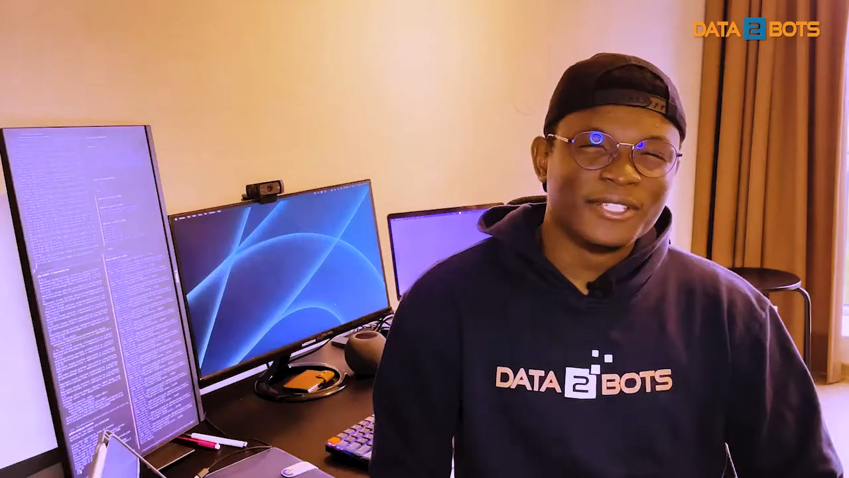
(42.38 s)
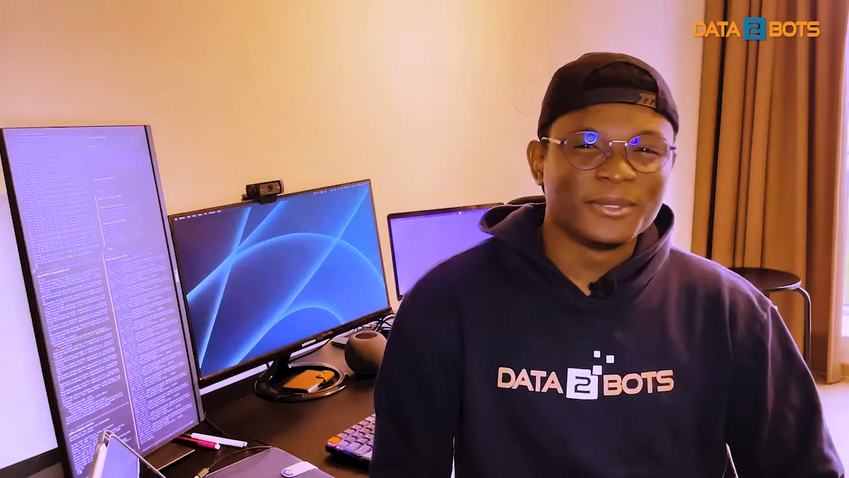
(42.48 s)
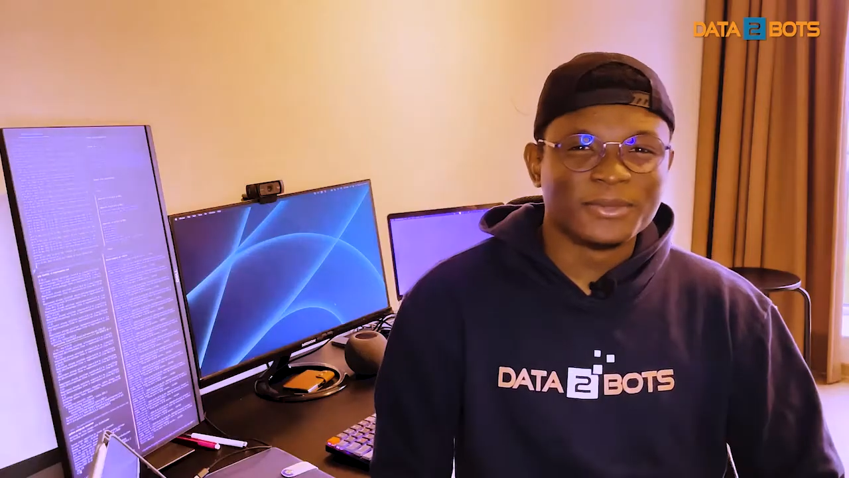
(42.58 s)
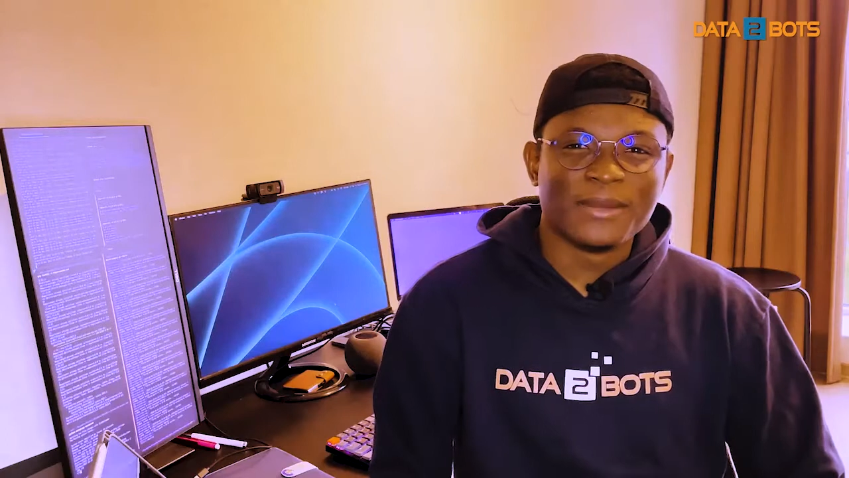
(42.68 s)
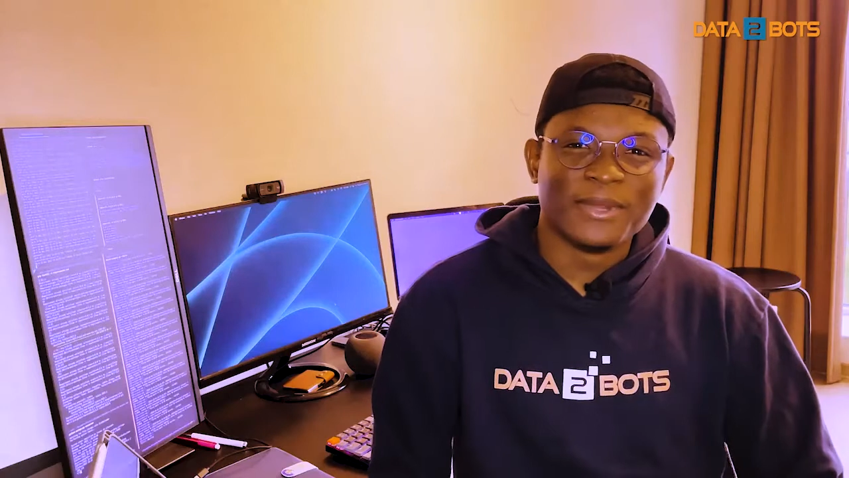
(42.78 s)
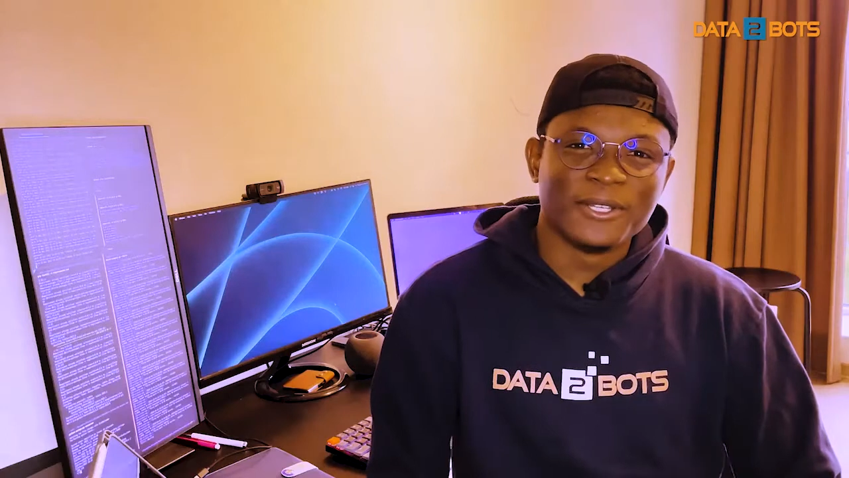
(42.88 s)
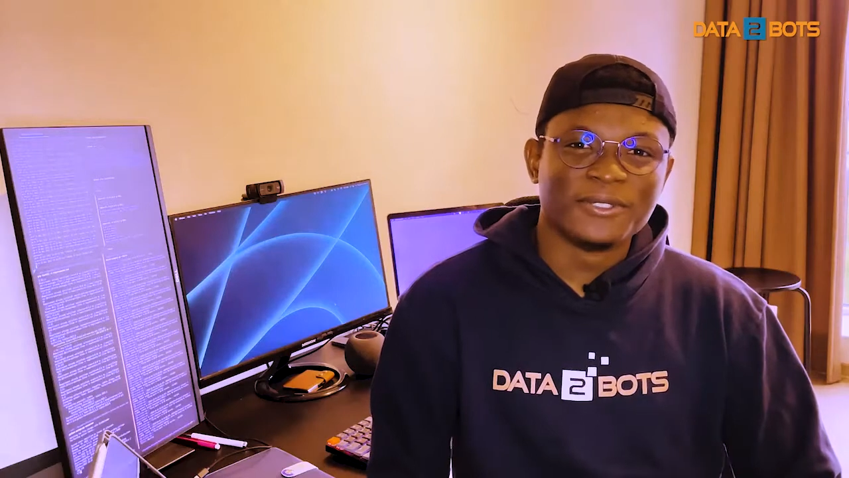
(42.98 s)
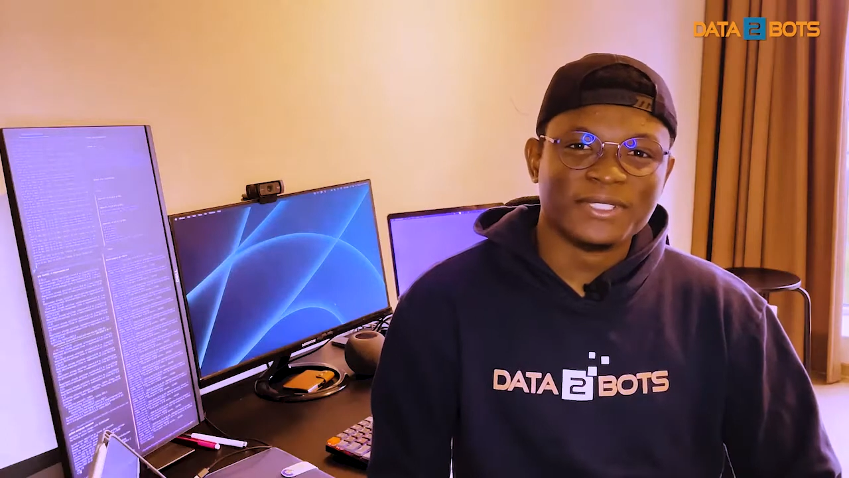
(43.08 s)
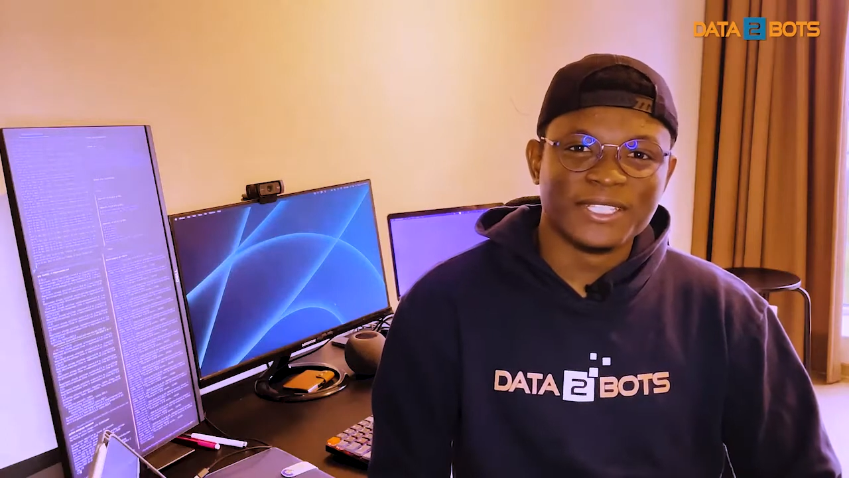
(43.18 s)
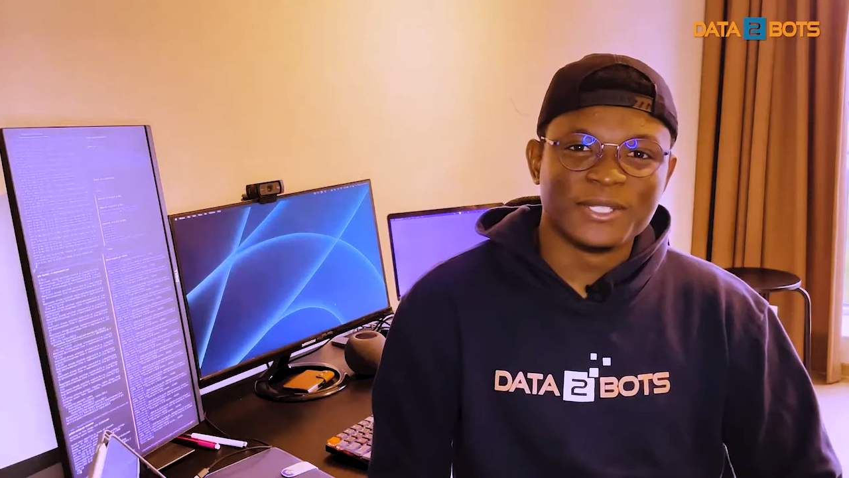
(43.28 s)
some time, I
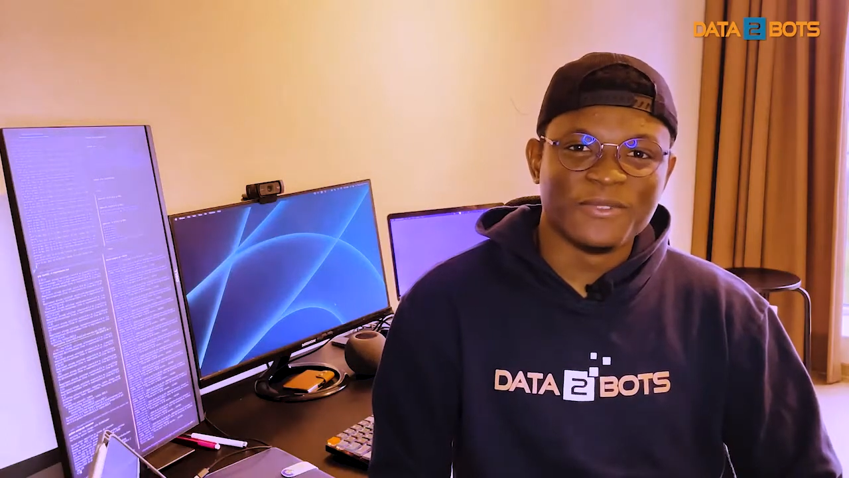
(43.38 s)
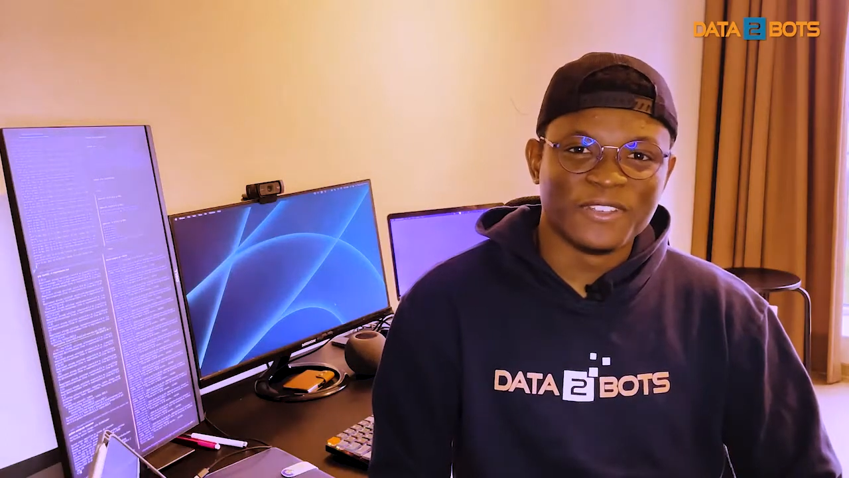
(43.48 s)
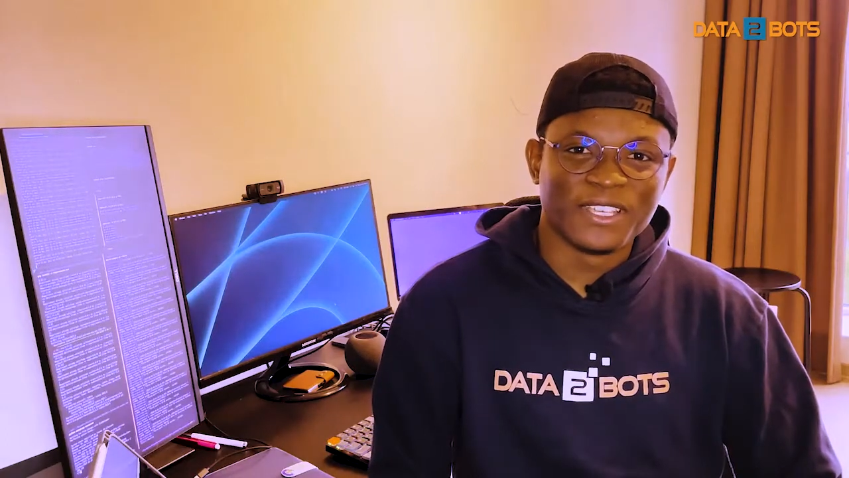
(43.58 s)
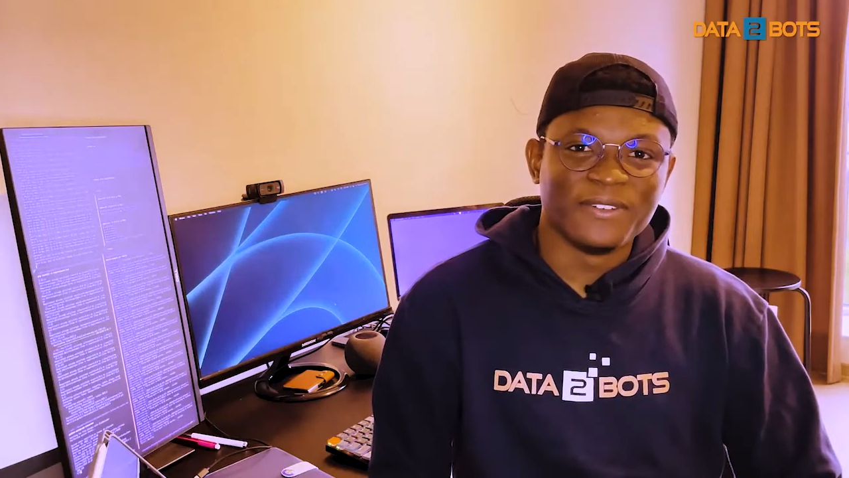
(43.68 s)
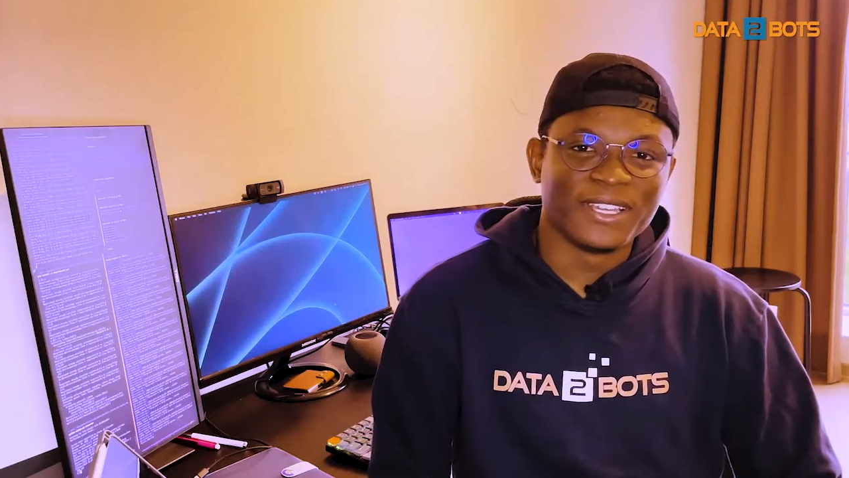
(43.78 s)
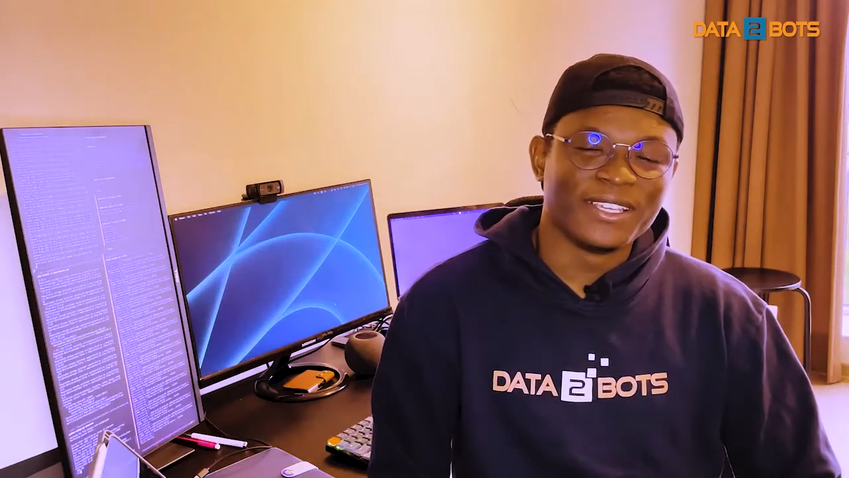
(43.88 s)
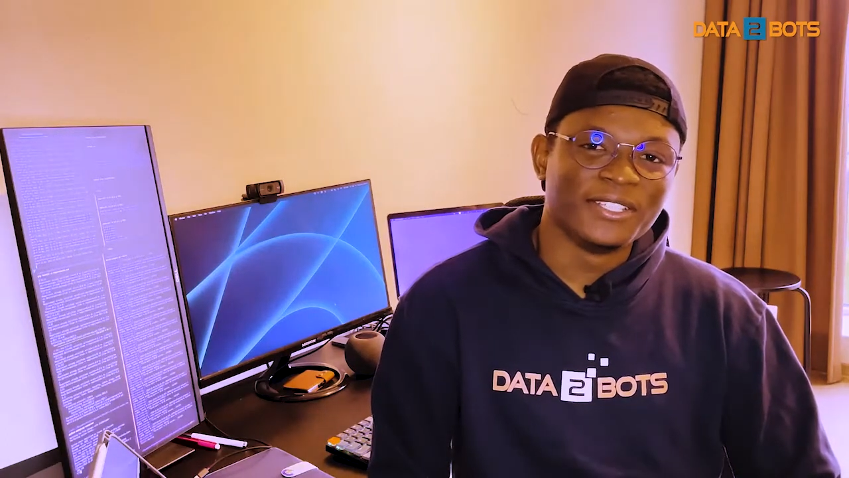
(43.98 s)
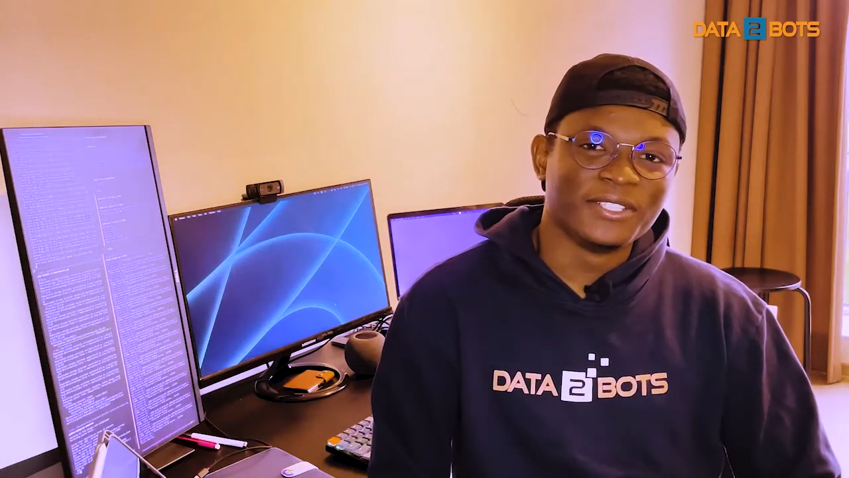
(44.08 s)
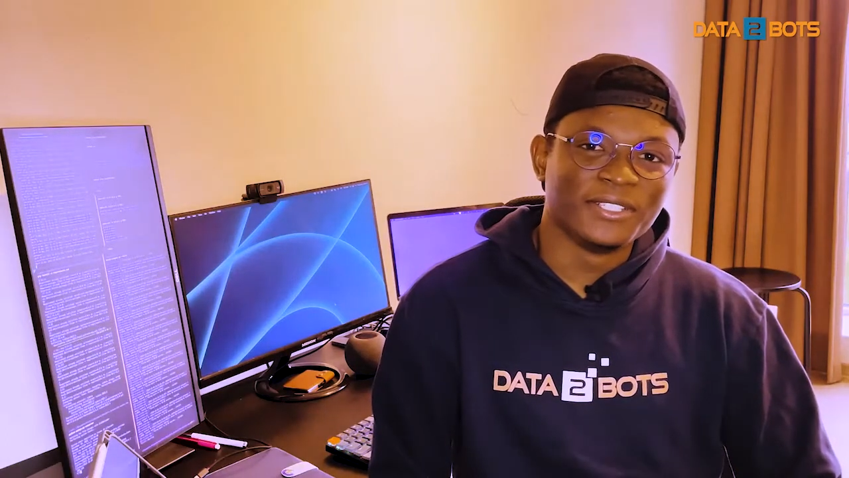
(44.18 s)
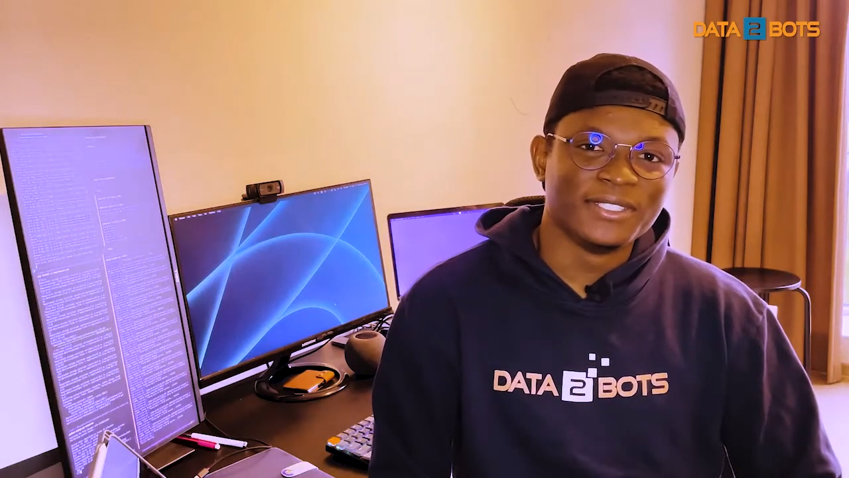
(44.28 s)
also take some
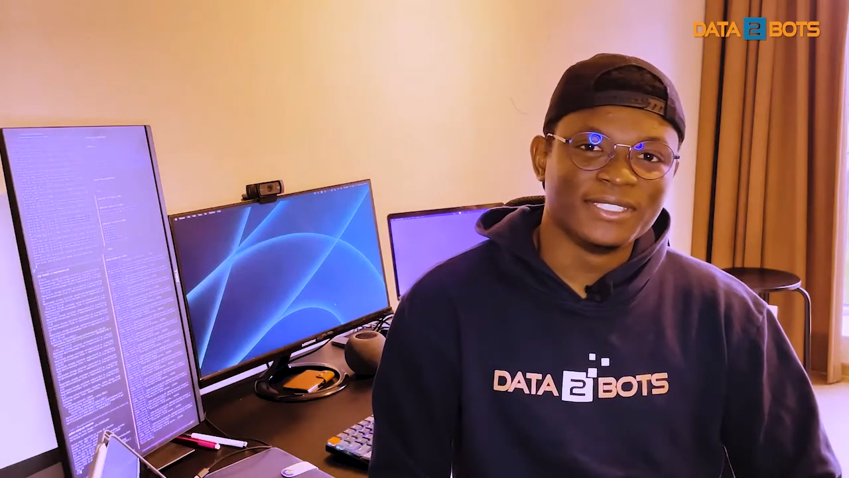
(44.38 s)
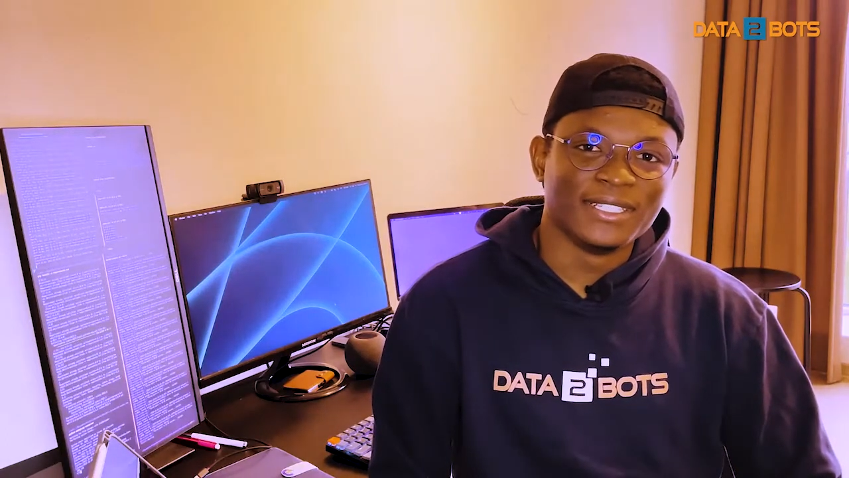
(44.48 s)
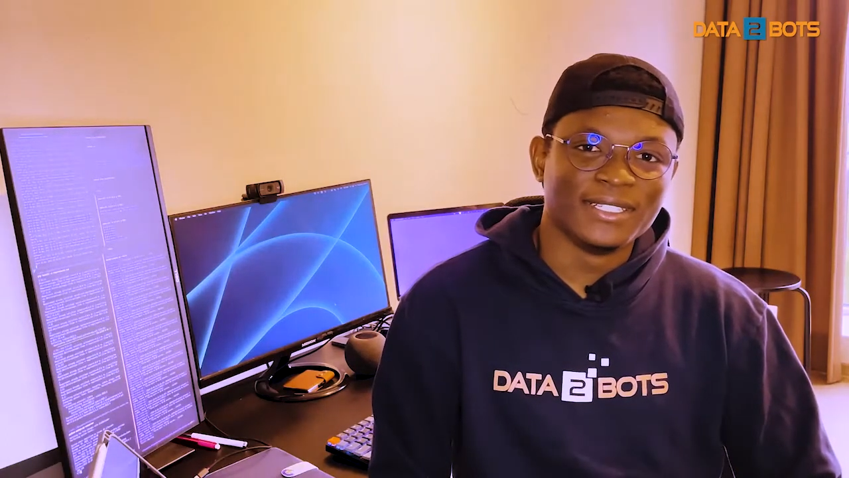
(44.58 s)
vacations,